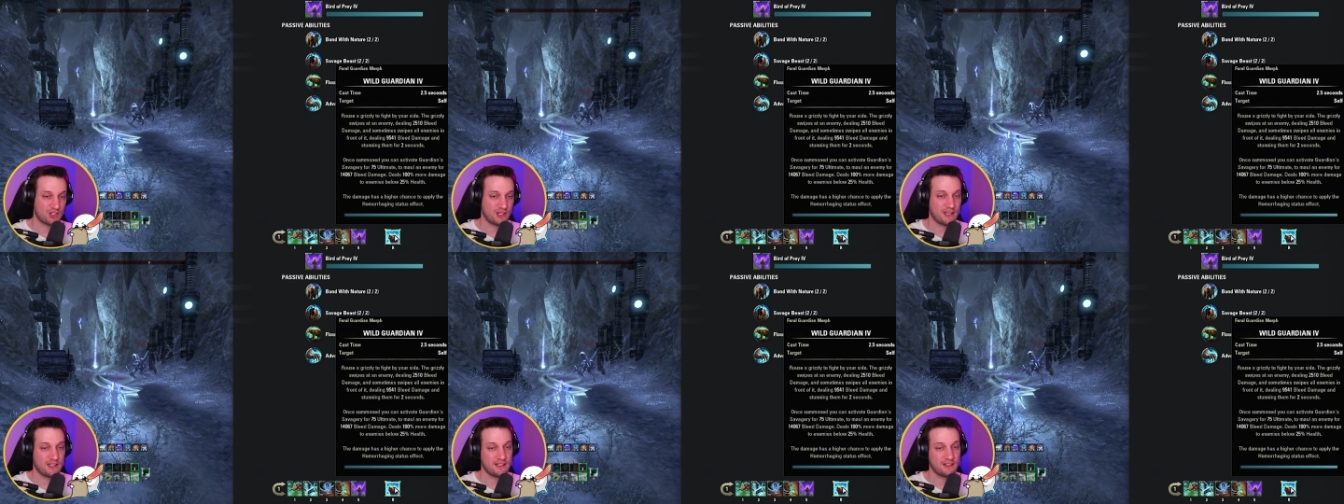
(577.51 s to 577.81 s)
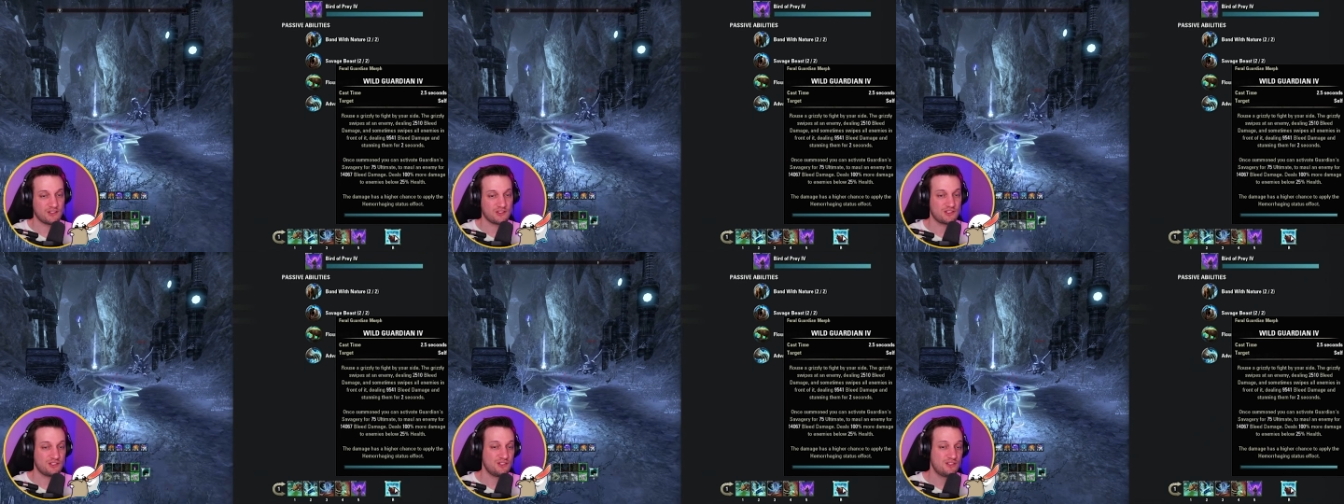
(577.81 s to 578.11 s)
He
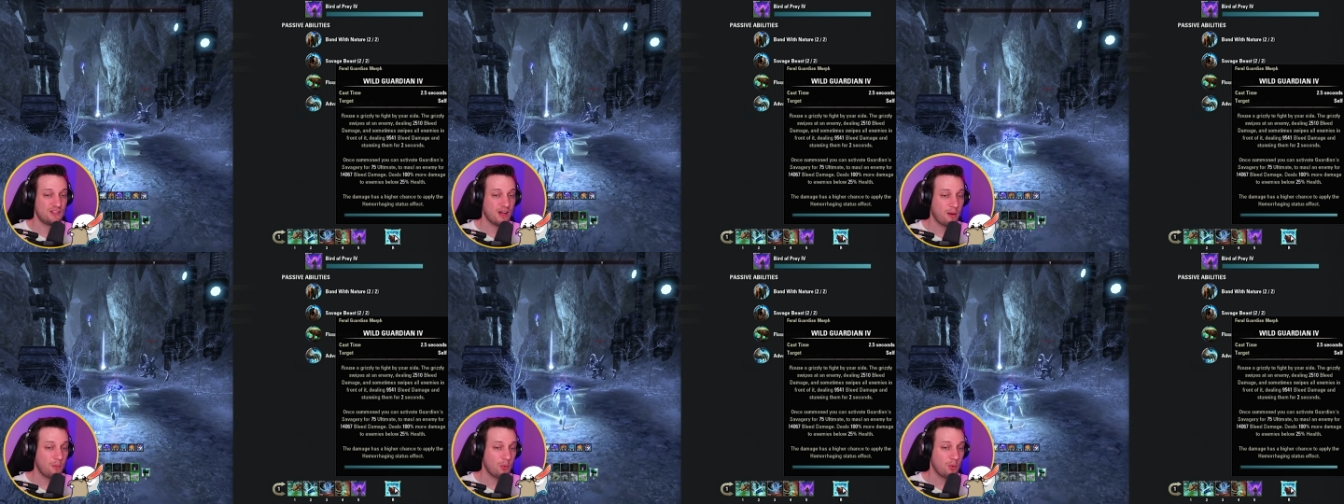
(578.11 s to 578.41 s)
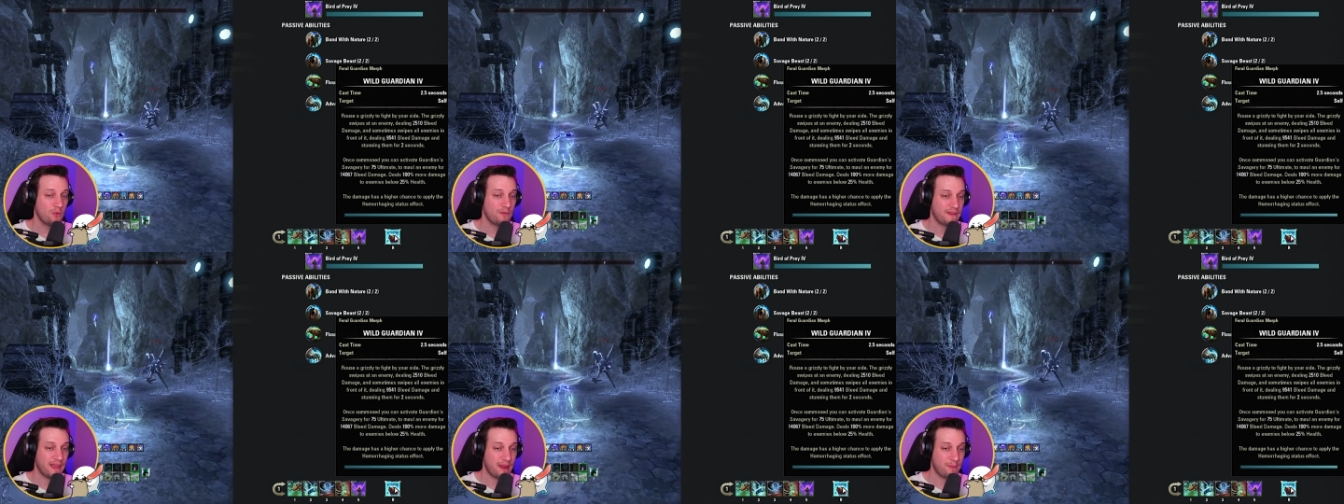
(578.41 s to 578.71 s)
deals
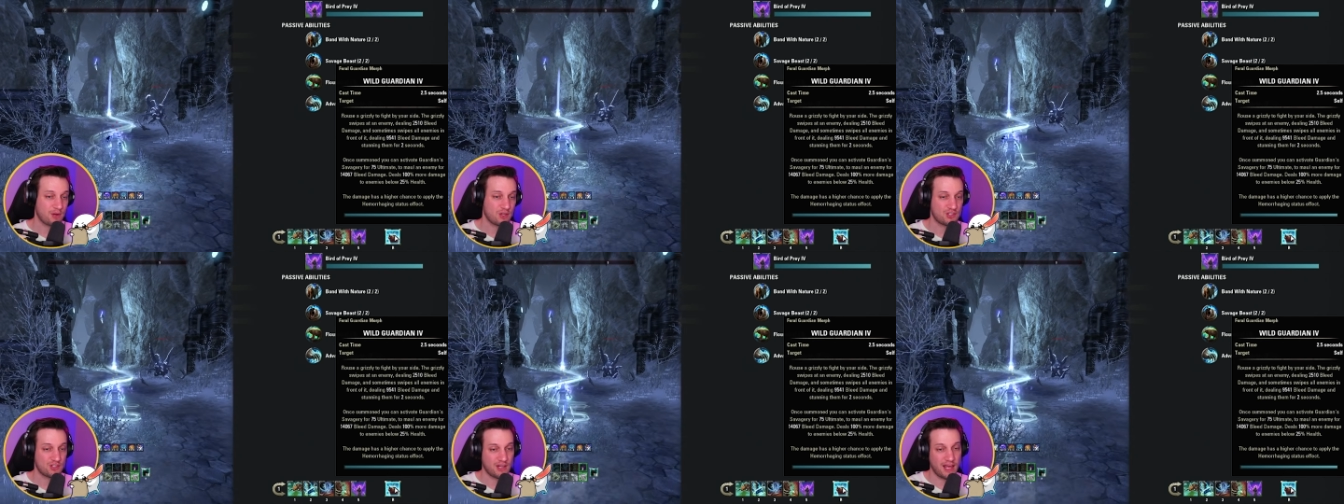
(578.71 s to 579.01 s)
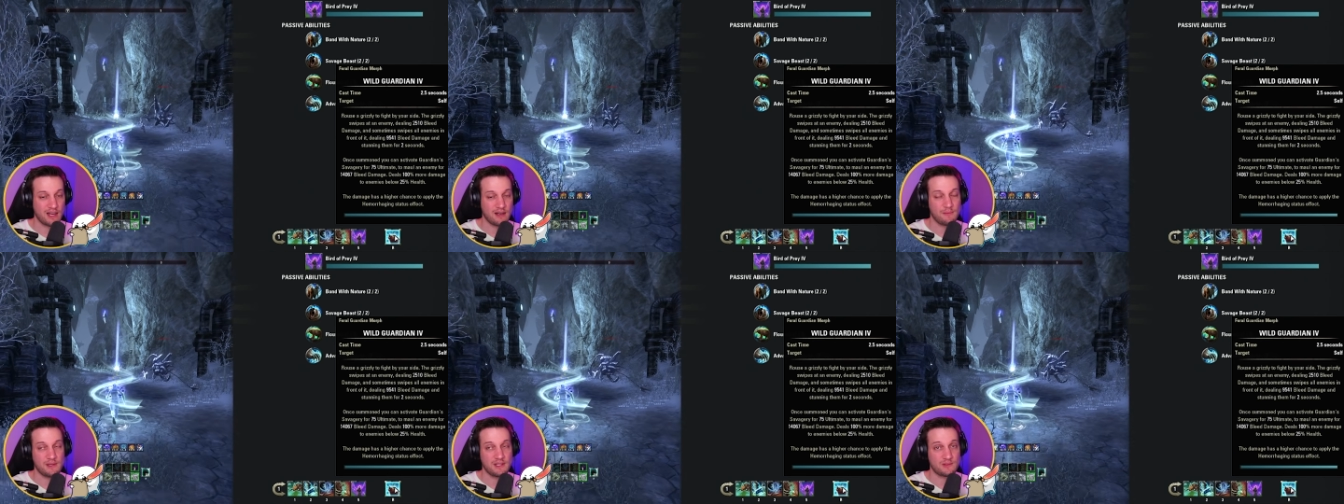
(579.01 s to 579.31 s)
double damage to
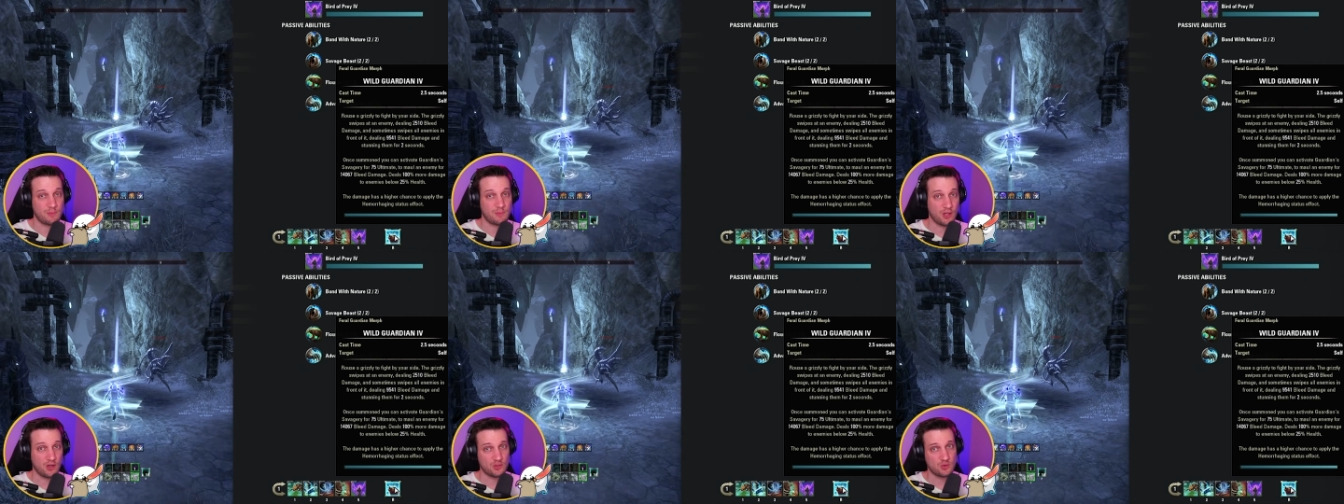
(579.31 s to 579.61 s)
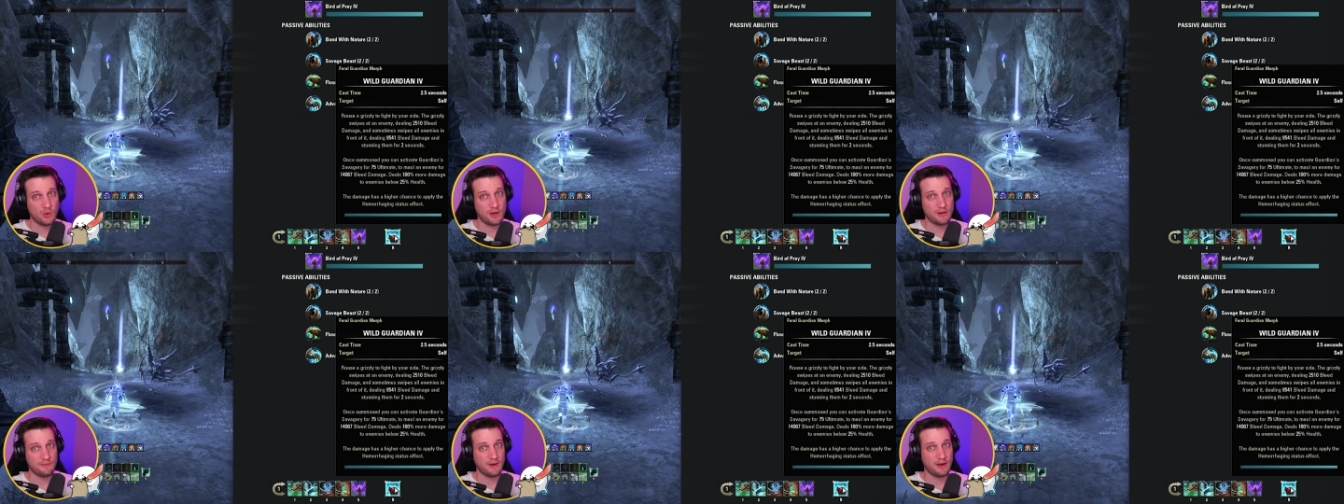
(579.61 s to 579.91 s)
enemies below
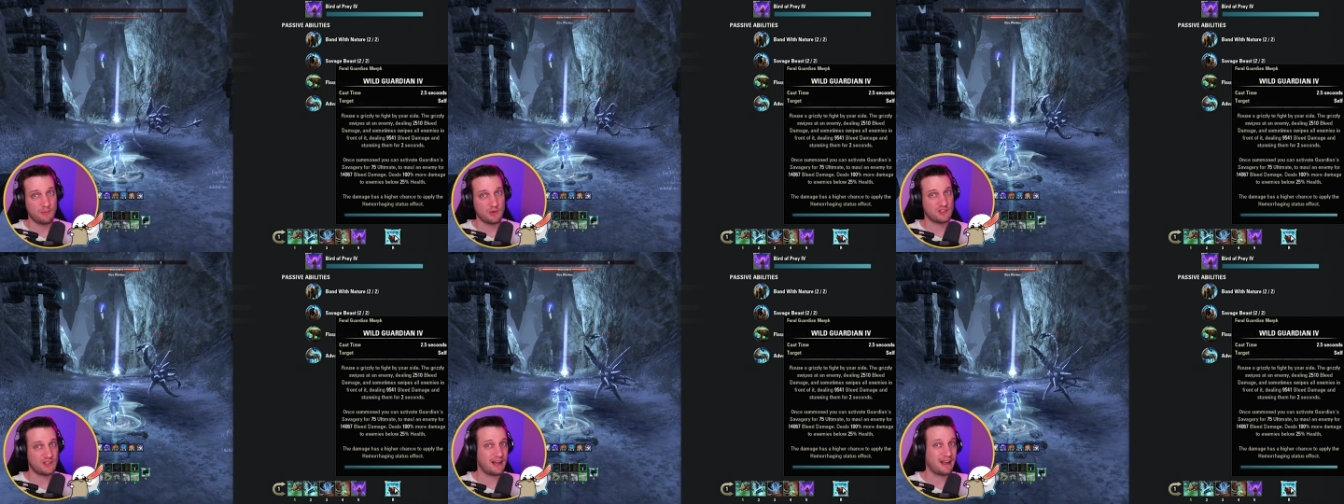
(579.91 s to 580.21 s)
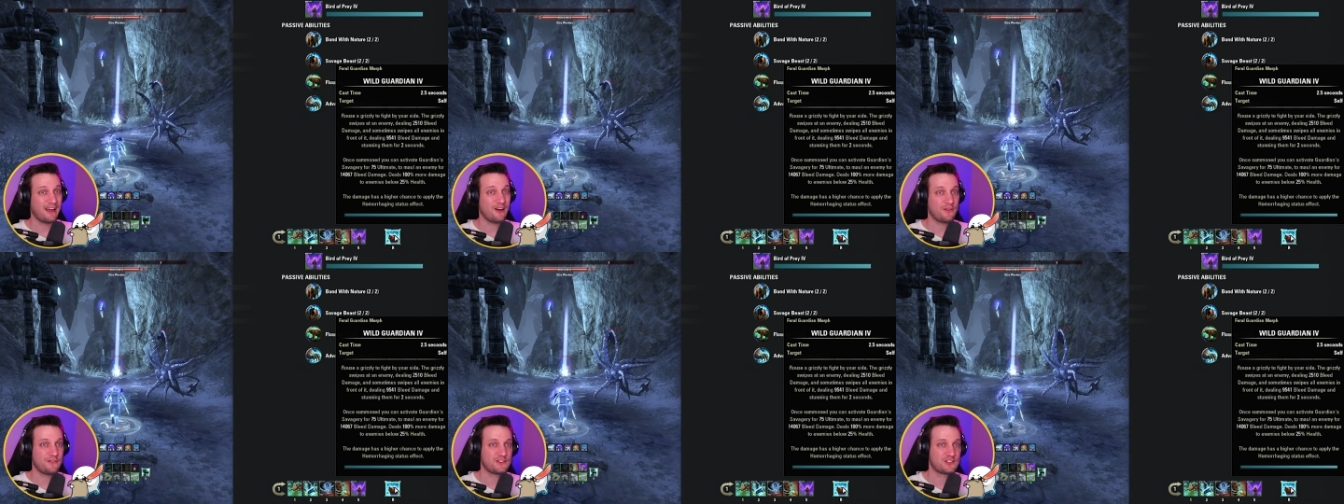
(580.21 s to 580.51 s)
25%
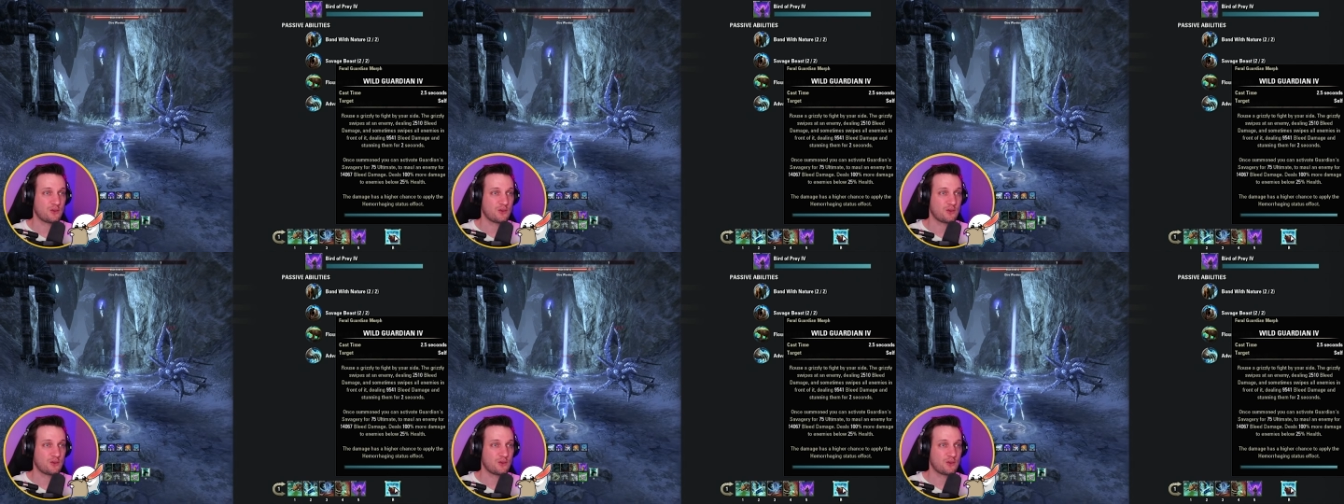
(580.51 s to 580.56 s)
health.